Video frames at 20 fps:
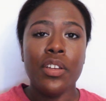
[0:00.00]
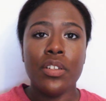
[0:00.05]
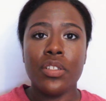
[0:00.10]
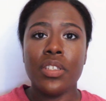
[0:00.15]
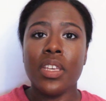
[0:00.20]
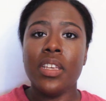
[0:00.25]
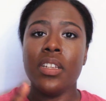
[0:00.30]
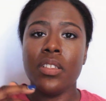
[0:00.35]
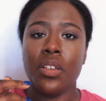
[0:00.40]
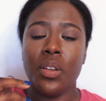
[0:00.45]
Your
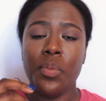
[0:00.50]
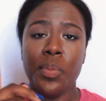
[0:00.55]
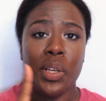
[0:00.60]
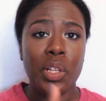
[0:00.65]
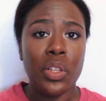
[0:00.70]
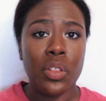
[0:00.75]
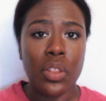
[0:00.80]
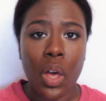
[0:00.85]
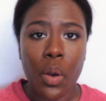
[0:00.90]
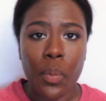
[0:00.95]
skin is going to be
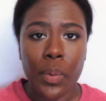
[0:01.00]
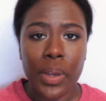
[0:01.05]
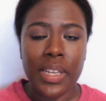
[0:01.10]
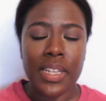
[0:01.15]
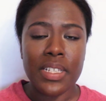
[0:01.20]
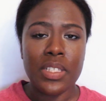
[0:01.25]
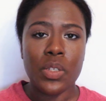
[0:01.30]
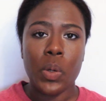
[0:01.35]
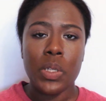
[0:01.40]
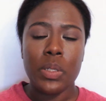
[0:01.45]
glowing,
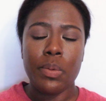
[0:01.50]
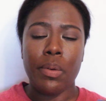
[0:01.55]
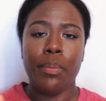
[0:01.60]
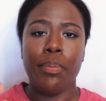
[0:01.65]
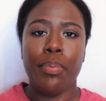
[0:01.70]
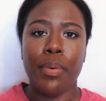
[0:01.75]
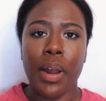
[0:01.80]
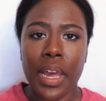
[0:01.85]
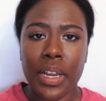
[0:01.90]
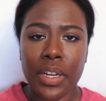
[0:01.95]
it's going to be
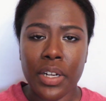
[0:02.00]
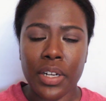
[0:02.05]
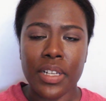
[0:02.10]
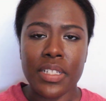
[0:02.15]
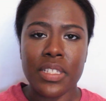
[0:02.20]
brighter,